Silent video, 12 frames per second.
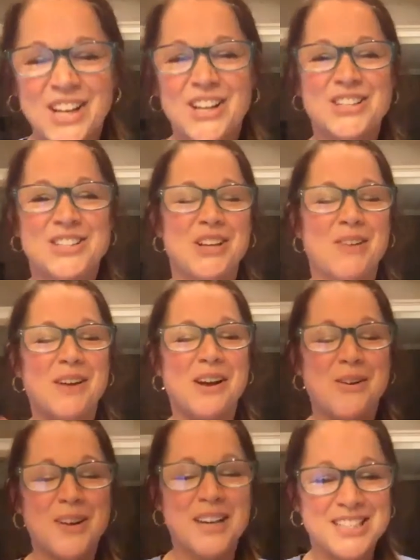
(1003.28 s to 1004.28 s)
So my
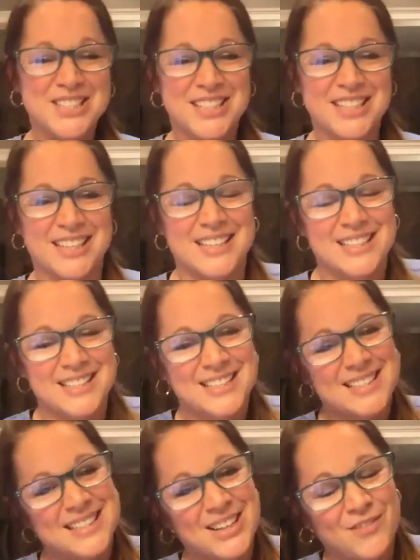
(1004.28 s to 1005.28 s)
question
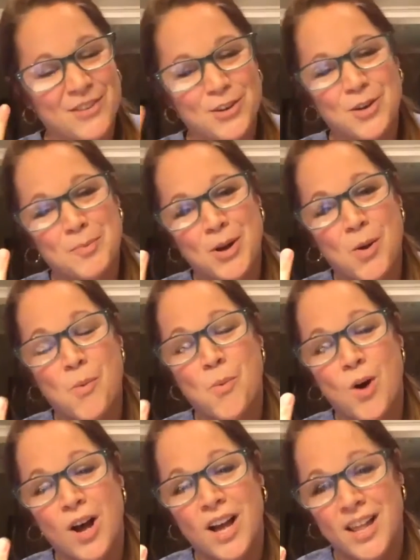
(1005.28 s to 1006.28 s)
is, if you could pick
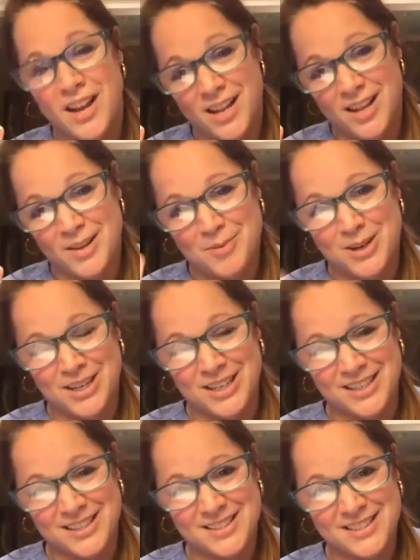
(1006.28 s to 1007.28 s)
one
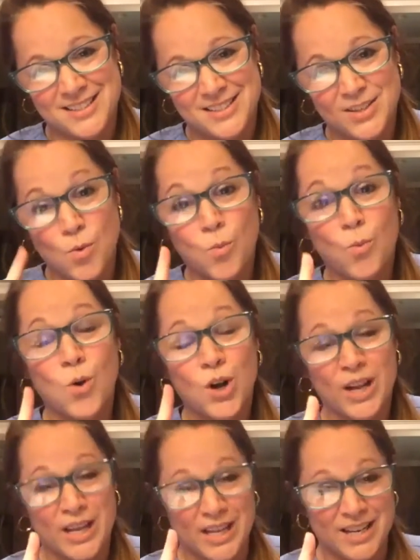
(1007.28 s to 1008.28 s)
product,
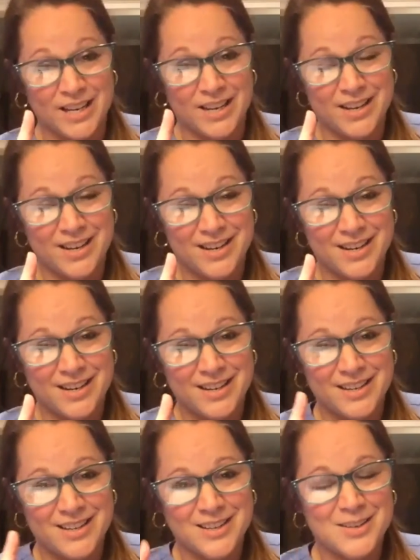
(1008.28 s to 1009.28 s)
what
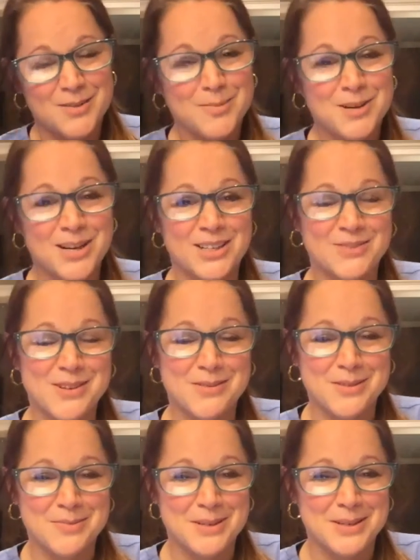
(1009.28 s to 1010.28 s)

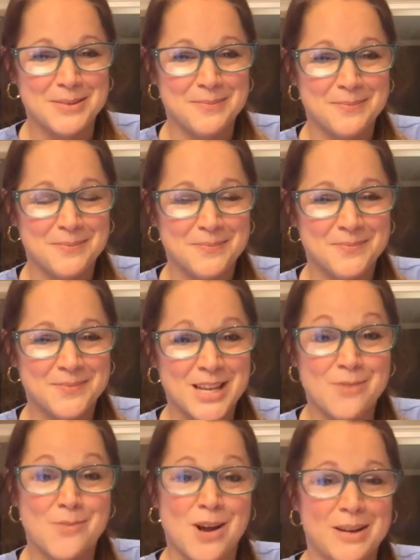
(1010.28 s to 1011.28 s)
would it be
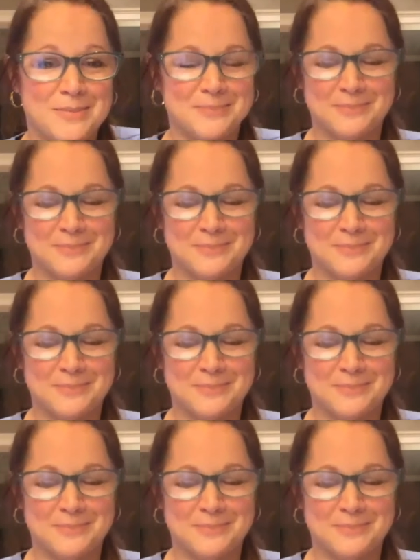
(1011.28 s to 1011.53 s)
and why?